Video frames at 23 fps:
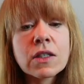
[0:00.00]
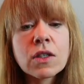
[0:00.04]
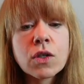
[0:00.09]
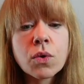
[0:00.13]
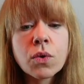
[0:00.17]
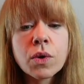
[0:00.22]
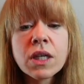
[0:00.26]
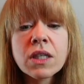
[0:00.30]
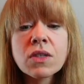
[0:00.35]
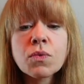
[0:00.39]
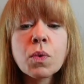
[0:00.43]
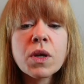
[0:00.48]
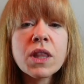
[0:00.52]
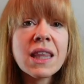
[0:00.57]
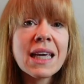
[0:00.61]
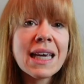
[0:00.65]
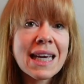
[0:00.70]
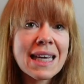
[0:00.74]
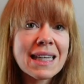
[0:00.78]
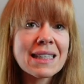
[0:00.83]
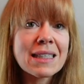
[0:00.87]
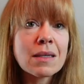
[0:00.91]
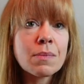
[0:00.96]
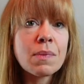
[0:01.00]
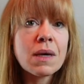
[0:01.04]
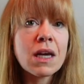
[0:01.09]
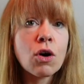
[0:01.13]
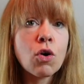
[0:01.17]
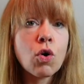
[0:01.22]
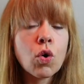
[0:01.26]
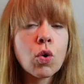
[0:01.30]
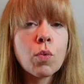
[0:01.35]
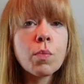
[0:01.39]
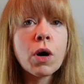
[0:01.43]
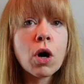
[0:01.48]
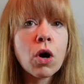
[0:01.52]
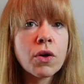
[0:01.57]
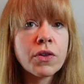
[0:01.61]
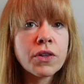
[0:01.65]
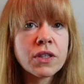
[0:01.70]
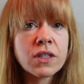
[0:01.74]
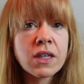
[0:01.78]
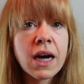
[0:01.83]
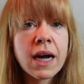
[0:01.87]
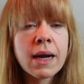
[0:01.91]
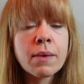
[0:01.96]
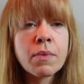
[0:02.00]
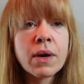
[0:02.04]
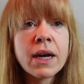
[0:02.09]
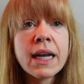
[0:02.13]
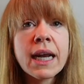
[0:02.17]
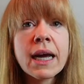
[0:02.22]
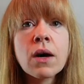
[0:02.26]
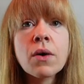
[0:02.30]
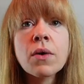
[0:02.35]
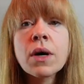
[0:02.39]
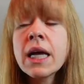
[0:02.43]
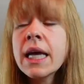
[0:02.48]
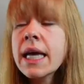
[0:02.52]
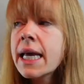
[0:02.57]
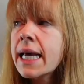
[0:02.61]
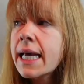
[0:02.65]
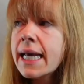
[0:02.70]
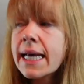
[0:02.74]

So, because with the kids and me home all the time right now,